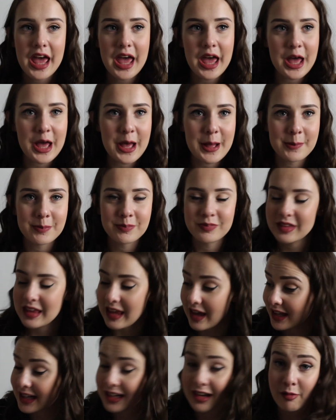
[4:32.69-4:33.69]

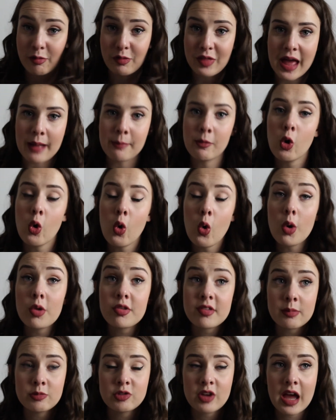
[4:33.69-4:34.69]
Yeah, I love them. Or
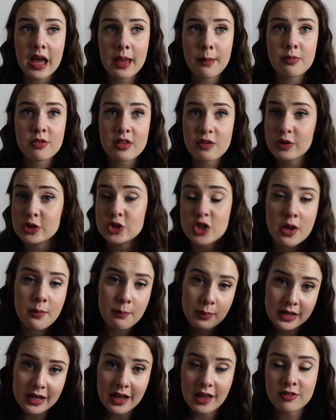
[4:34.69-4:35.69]
sometimes if I
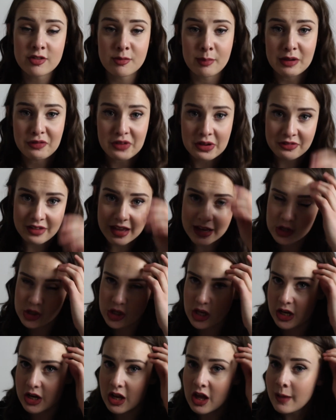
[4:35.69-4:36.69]
don't put it under my
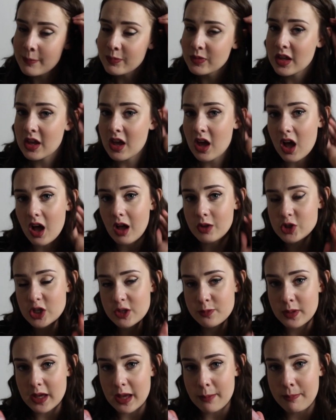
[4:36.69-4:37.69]
foundation, I'll
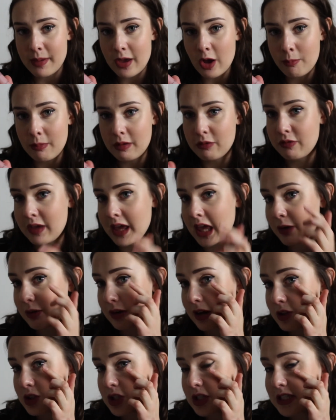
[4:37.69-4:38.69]
just put a bit on my finger
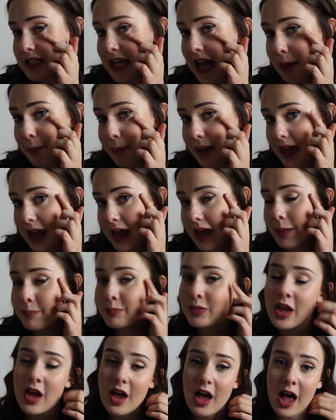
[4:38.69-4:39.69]
and I'll just tap it
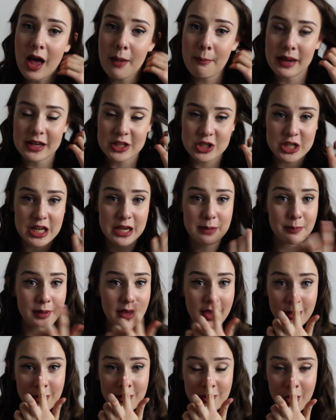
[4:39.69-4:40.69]
up my
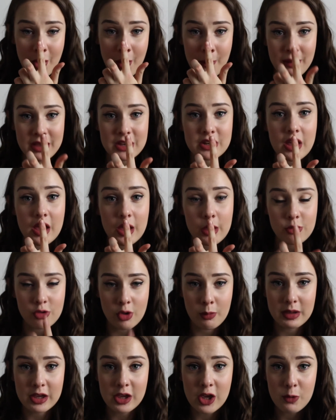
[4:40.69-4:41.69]
cheekbones, on my nose,
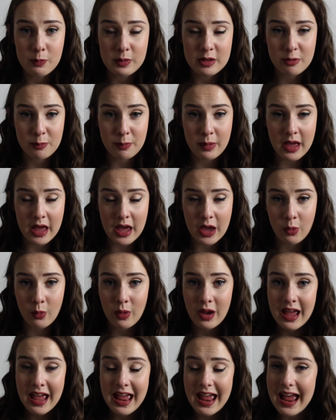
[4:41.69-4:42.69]
on my cupid's
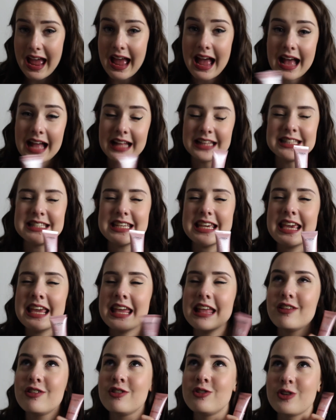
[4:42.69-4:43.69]
bow, and
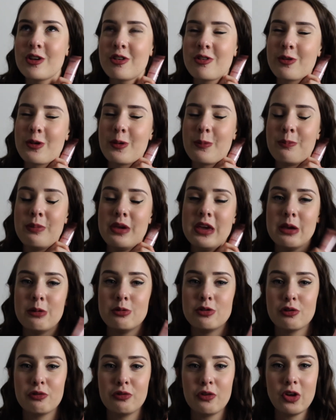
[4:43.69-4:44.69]
it's just
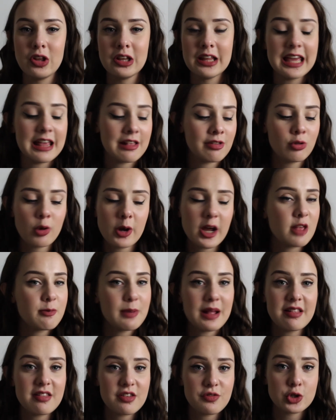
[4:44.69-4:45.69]
beautiful. It's not
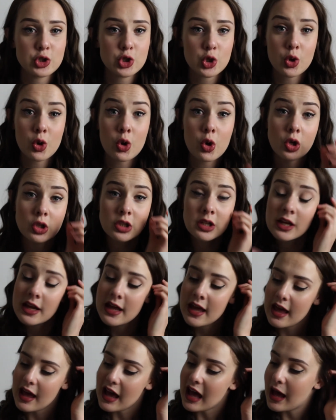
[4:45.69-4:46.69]
expensive at all.
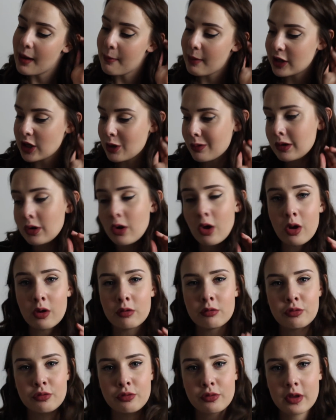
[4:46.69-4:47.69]
I know a
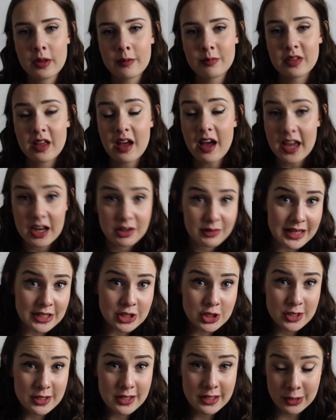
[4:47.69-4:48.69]
lot of higher
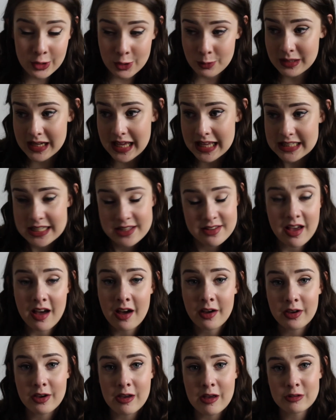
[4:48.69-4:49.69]
end illuminators
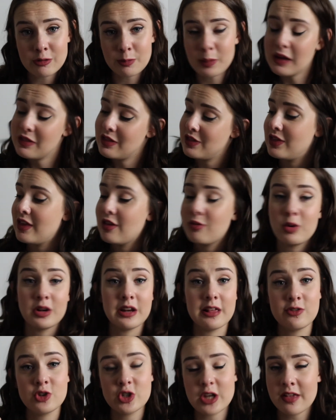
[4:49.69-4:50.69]
are good, but I think this one
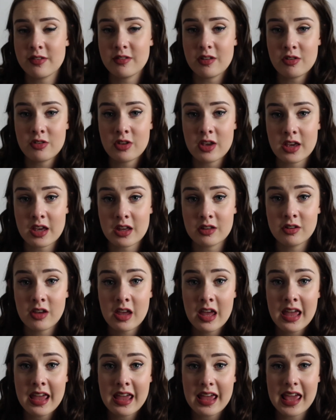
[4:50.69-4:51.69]
is just as good.
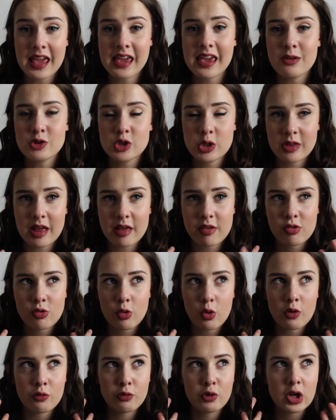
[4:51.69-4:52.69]
It gives you that
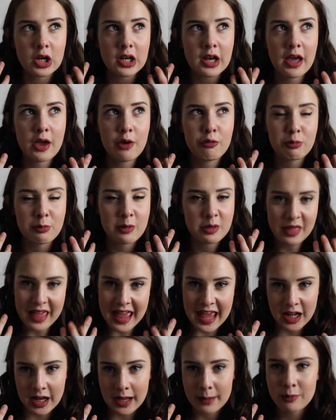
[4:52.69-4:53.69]
sort of glow from
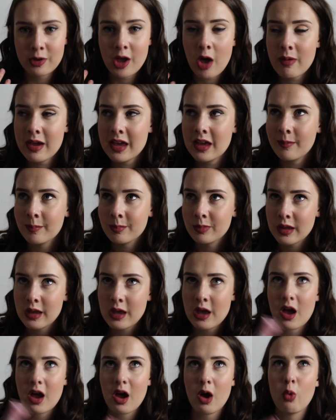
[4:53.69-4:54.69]
within. I'm going
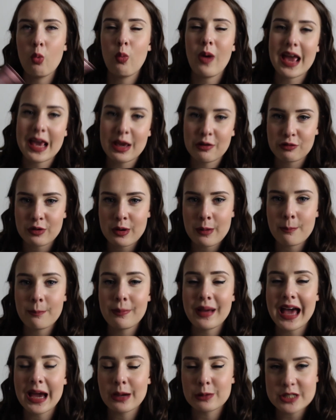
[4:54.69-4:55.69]
away from
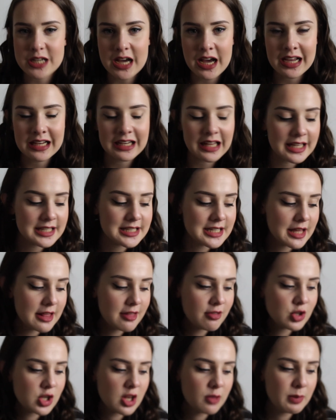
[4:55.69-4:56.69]
powder
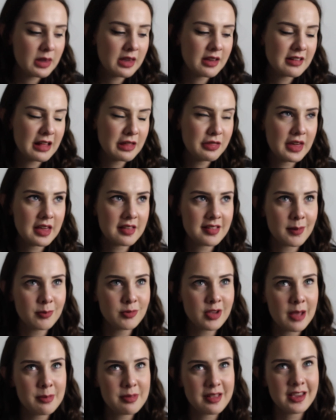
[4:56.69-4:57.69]
highlighters just because I think
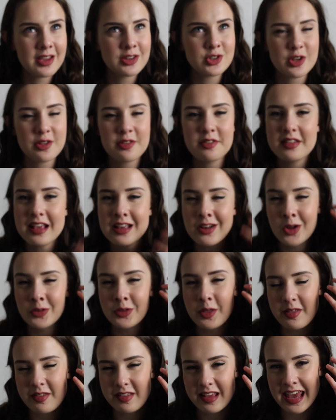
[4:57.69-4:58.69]
sometimes they can just sit on
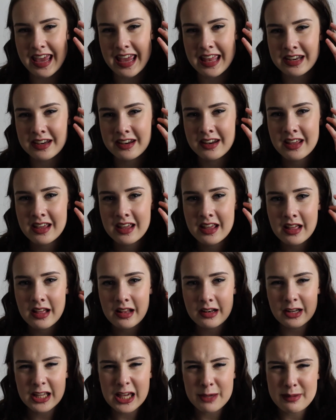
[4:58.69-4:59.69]
the skin
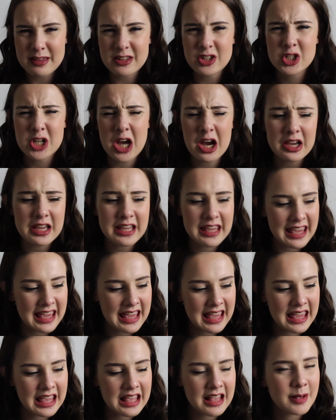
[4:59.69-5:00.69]
look a bit
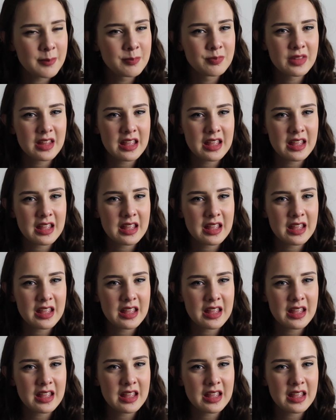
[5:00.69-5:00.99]
chunky.